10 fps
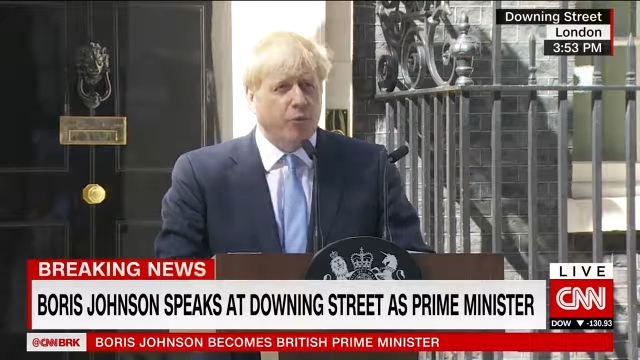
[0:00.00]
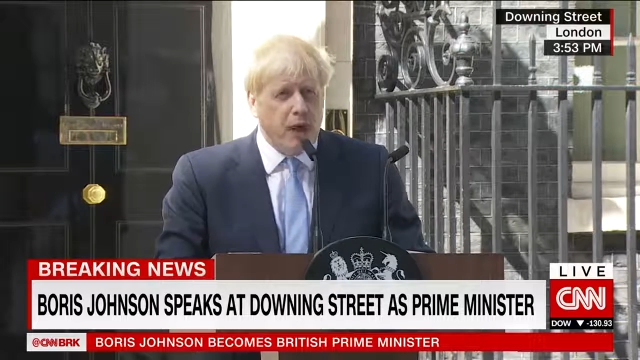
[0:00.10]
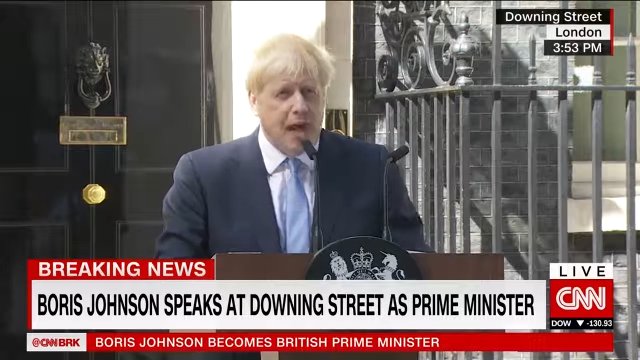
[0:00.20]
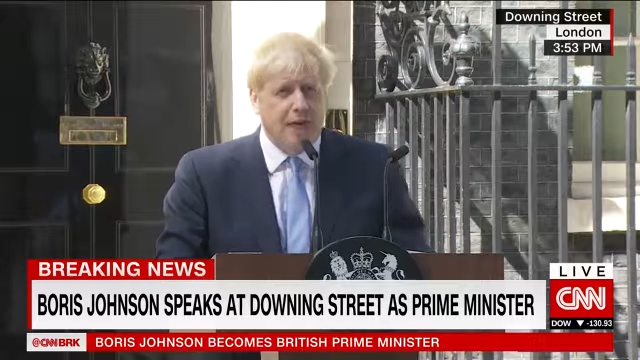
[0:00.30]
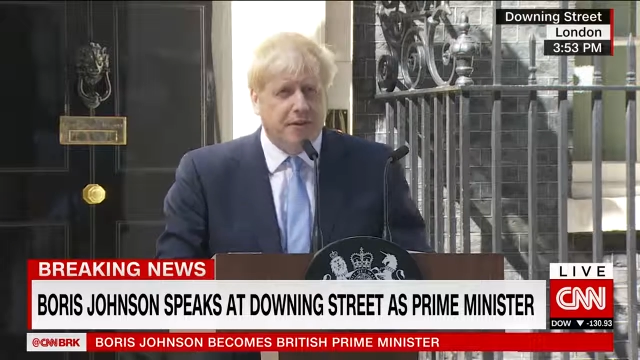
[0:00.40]

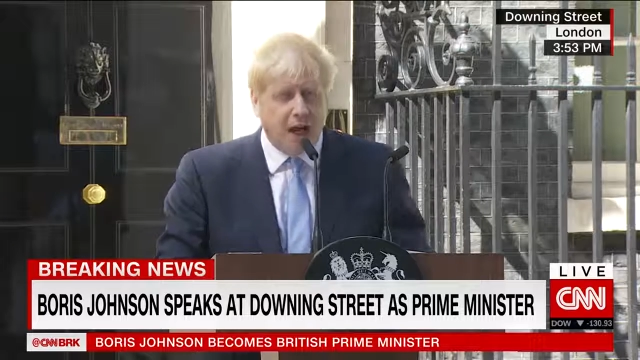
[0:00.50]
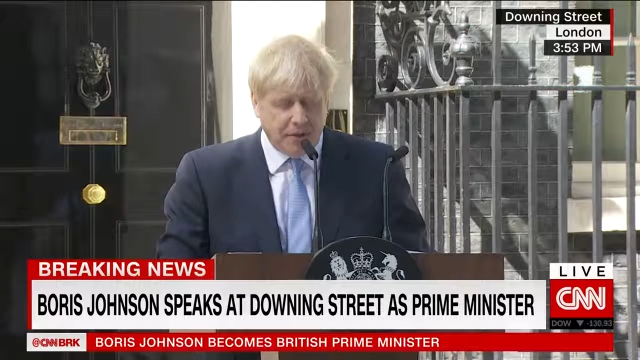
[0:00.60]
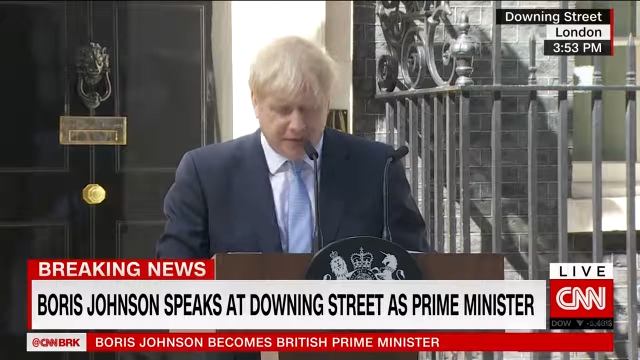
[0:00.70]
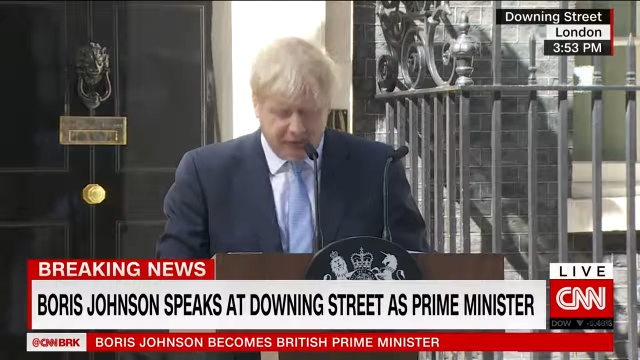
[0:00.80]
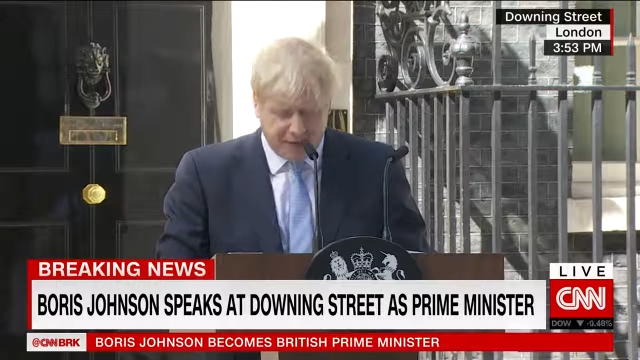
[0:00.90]
really
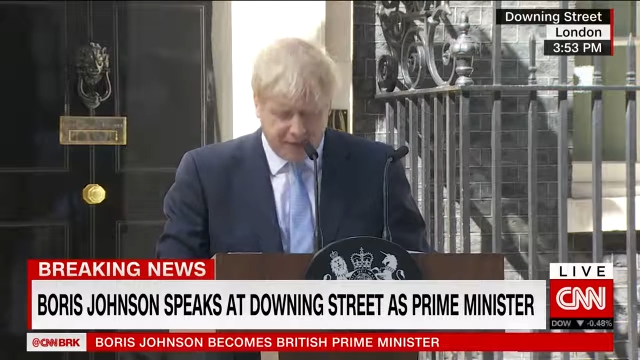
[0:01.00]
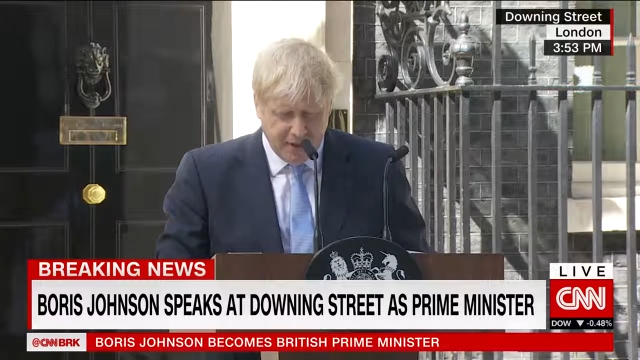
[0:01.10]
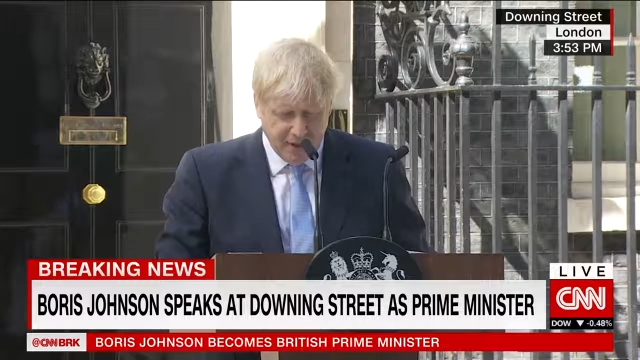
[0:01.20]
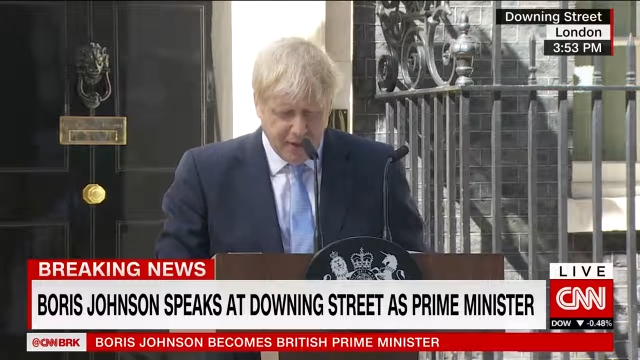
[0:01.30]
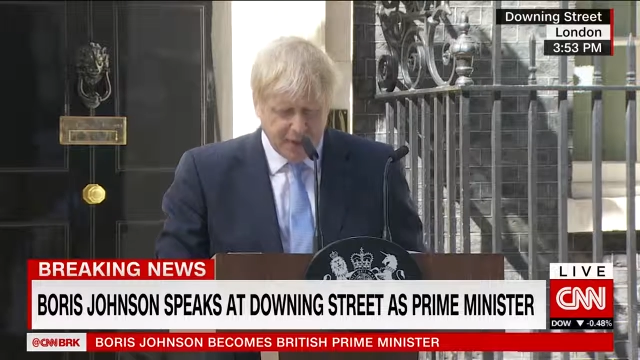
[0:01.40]
does get
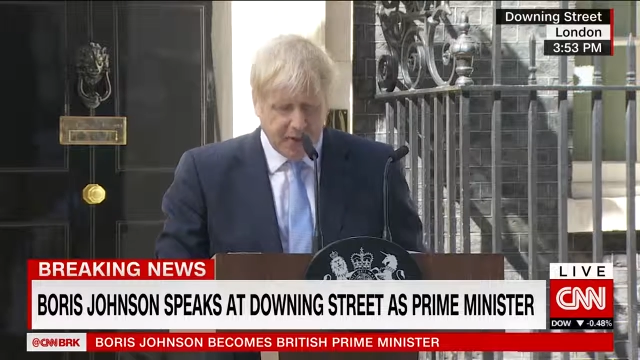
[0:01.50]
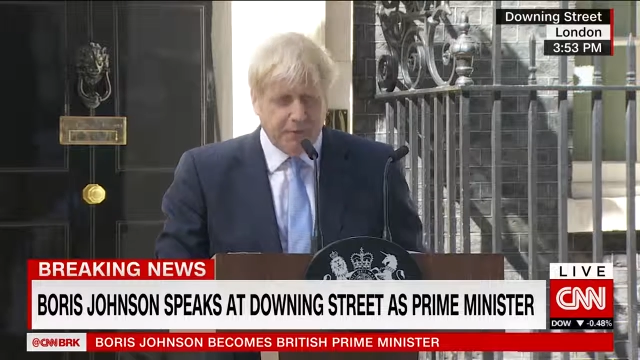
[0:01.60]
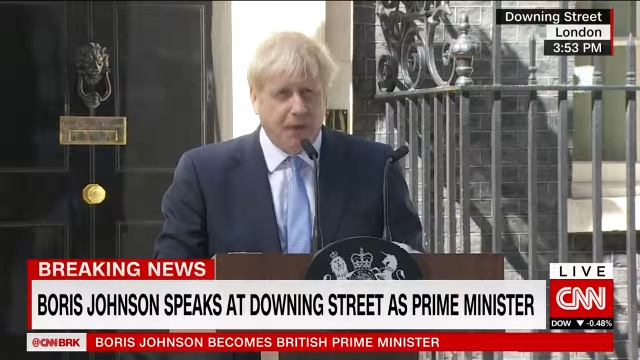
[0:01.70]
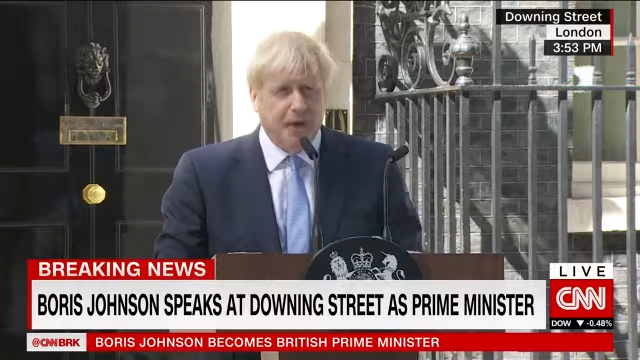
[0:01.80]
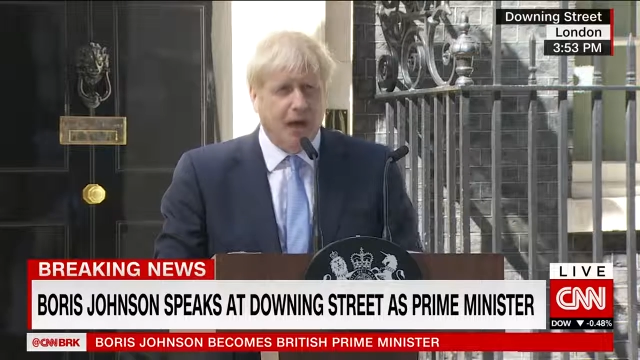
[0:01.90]
to the
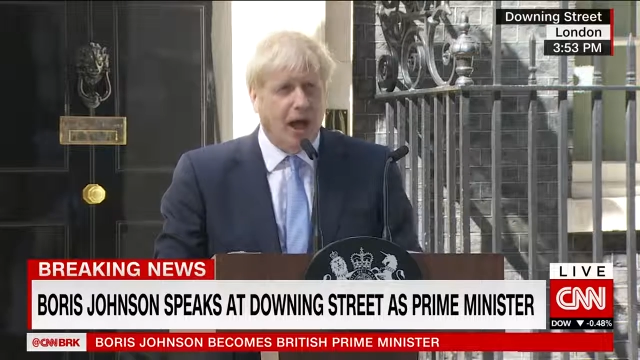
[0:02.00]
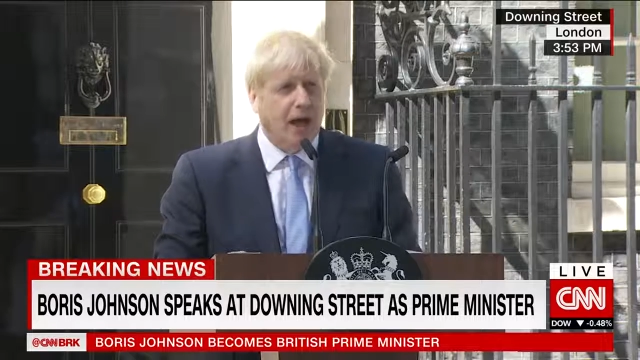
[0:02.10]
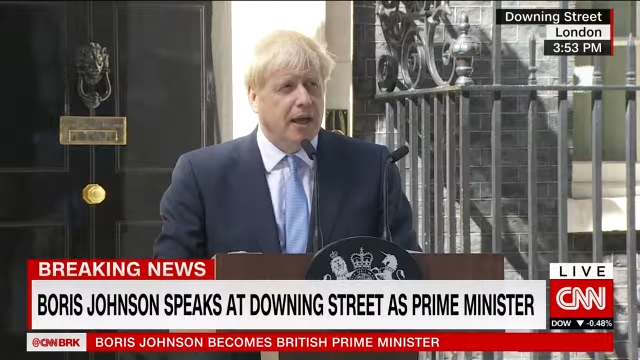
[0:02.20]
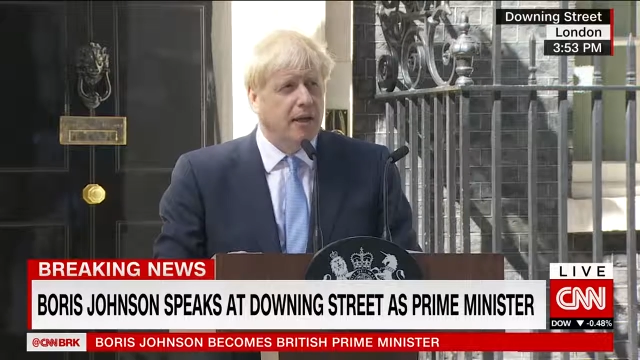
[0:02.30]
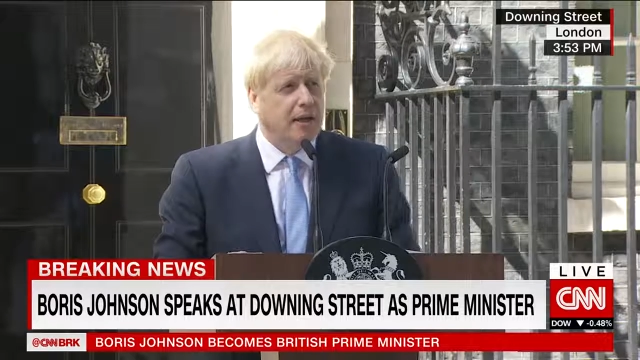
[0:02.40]
front line.